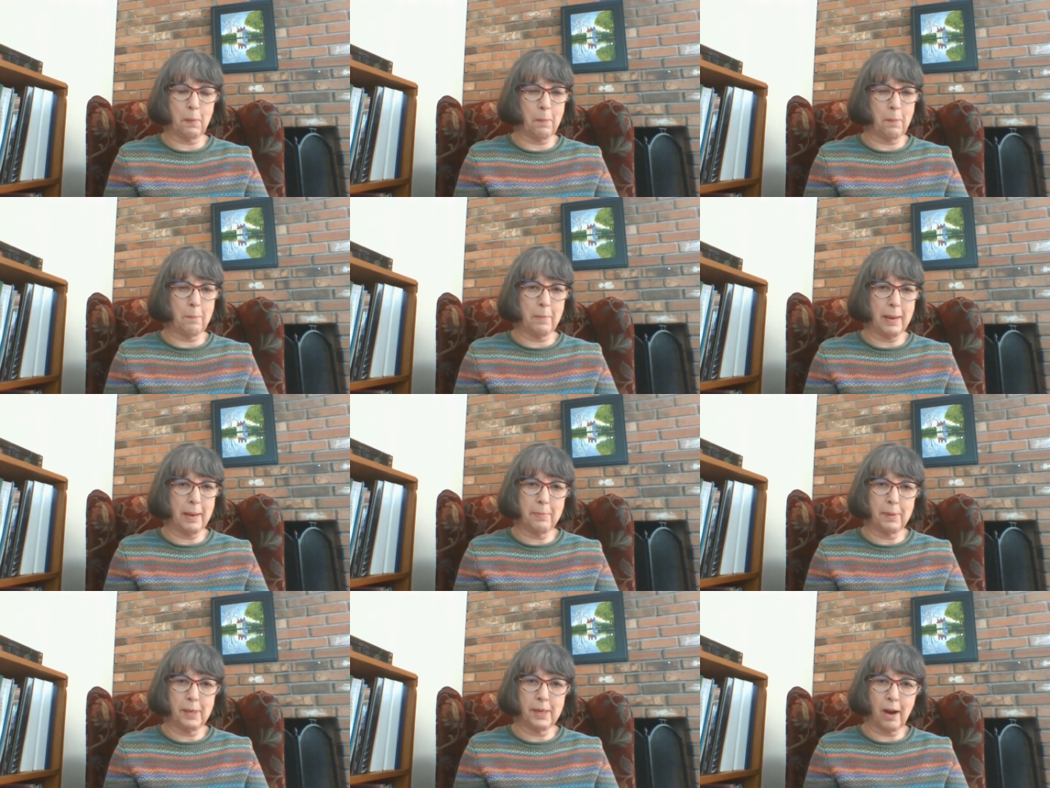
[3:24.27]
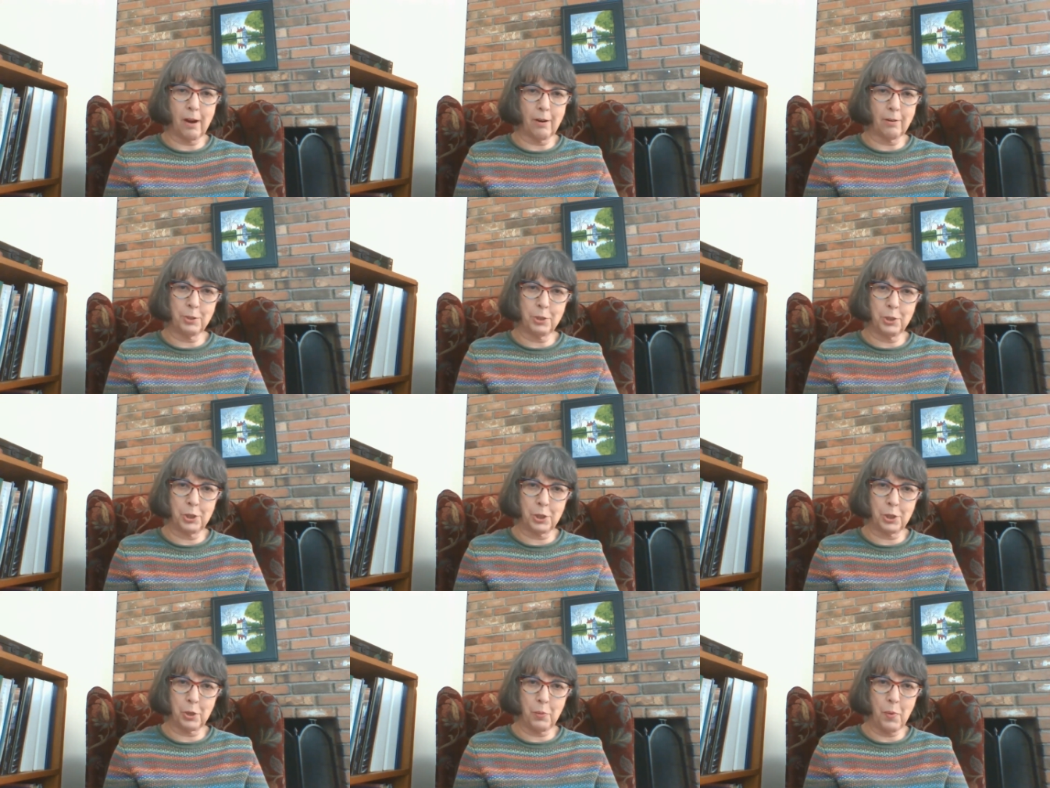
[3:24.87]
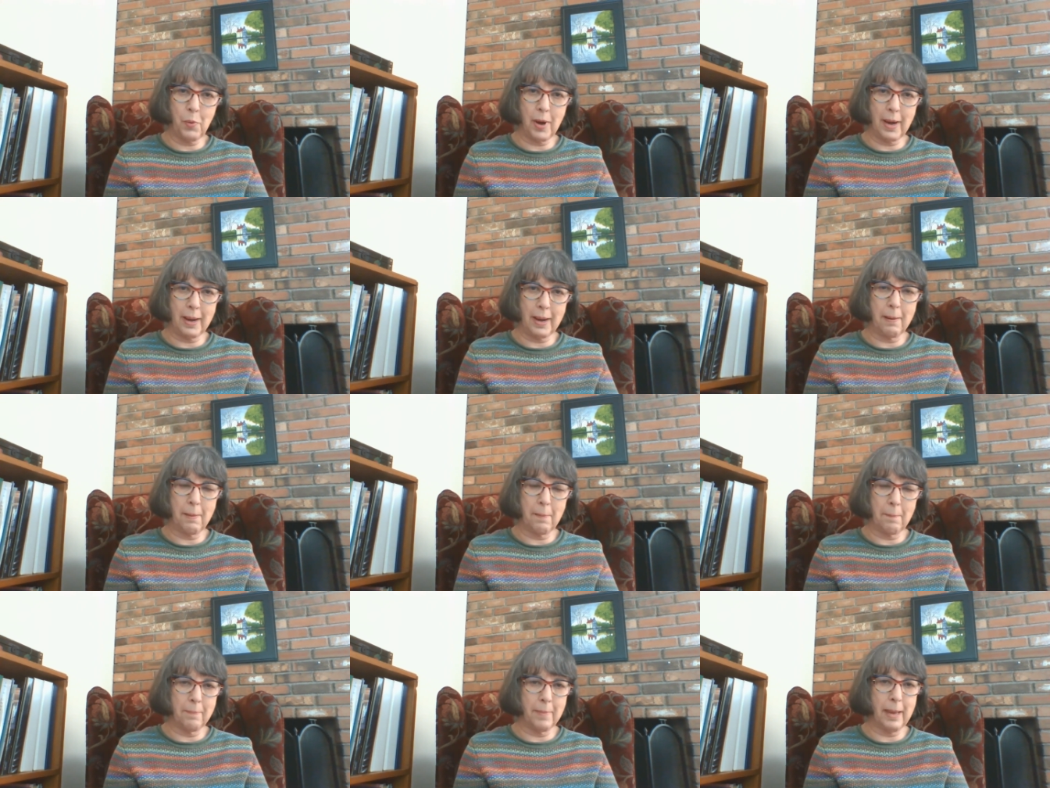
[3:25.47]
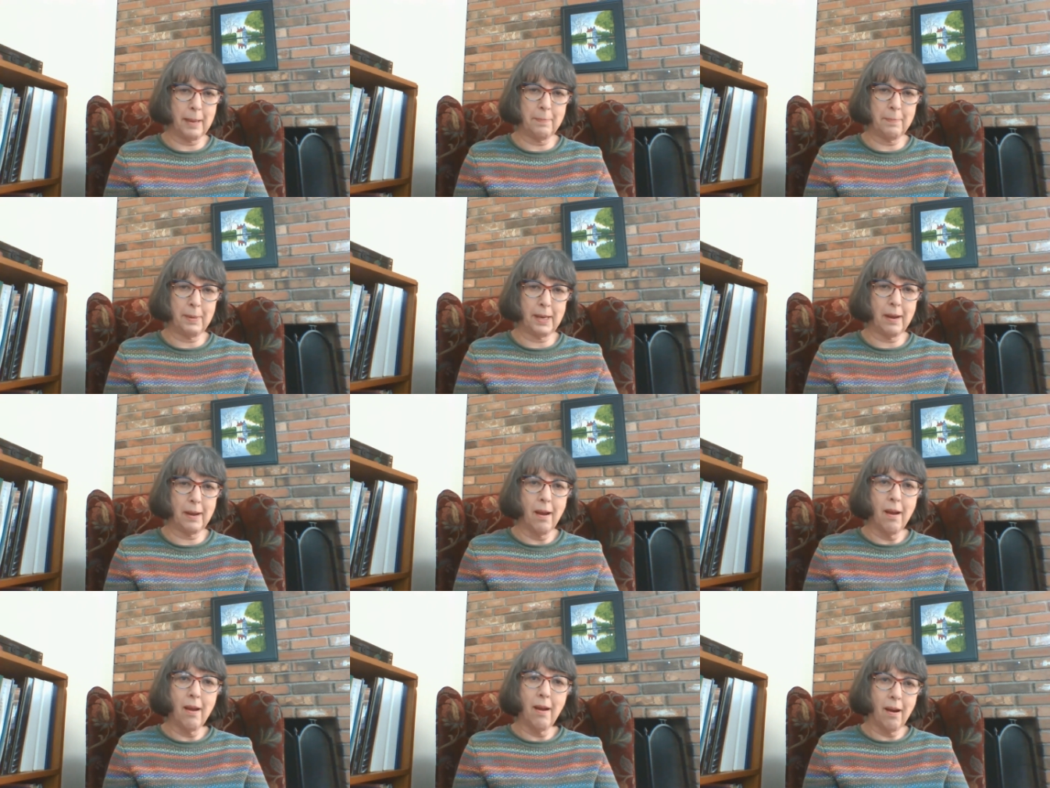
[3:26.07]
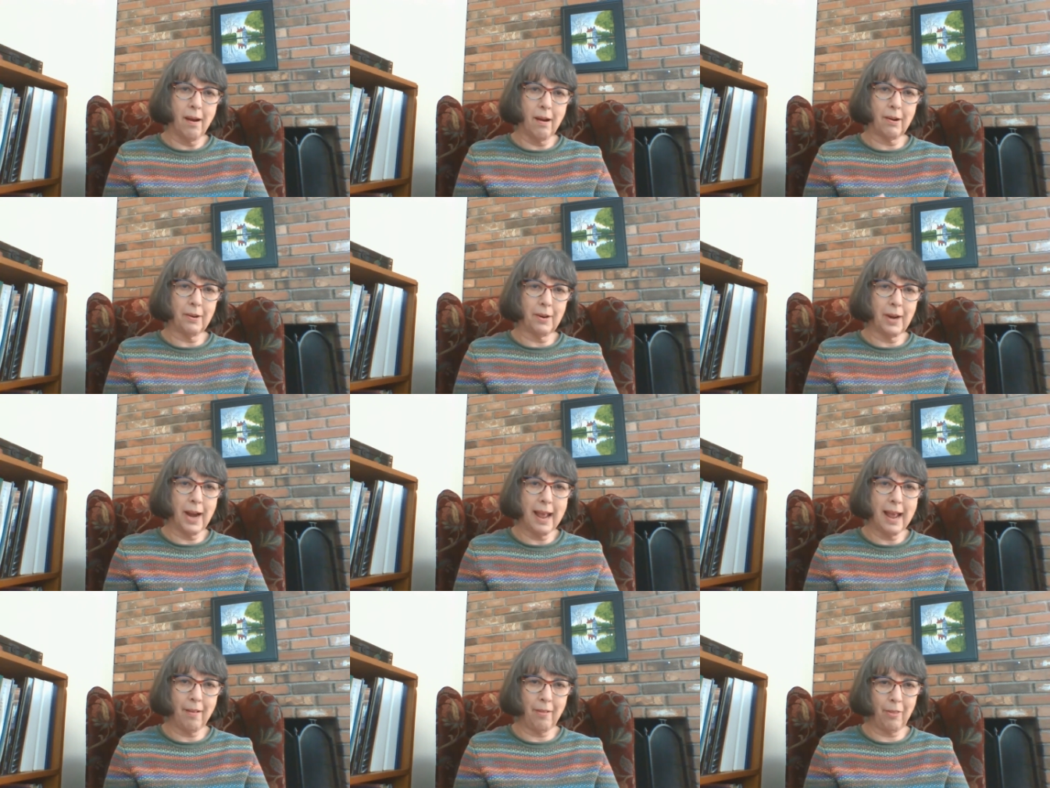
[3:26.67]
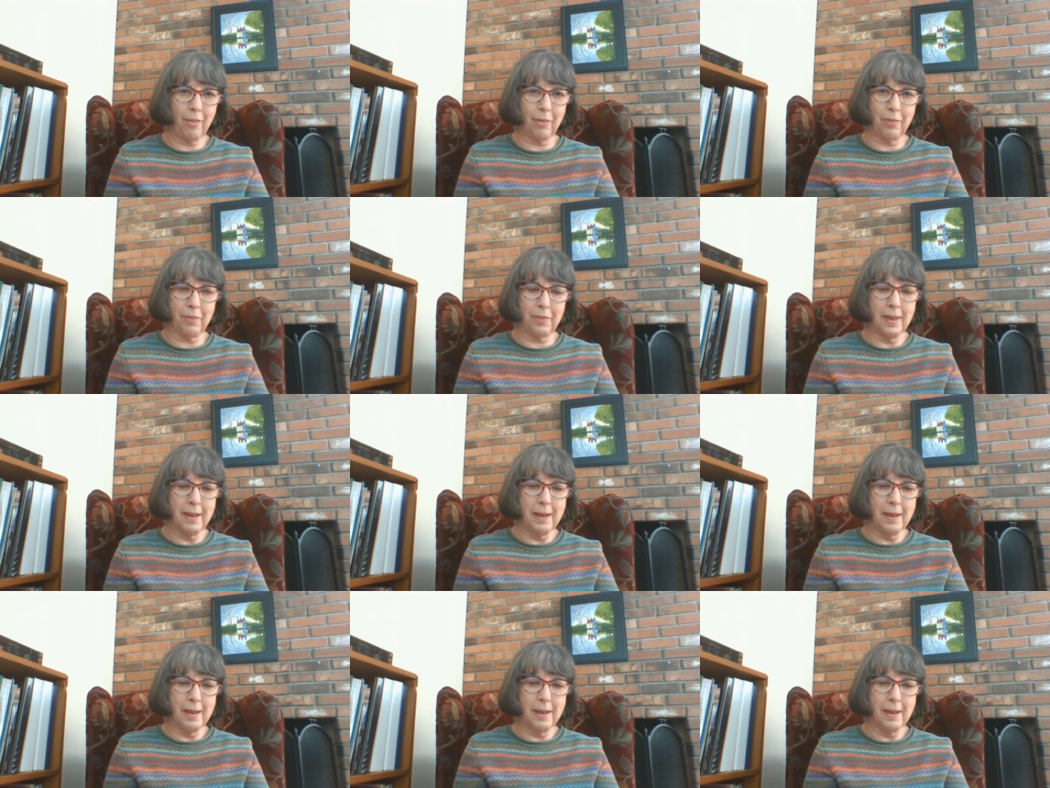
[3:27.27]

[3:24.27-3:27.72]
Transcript: but maybe our joy, maybe our health,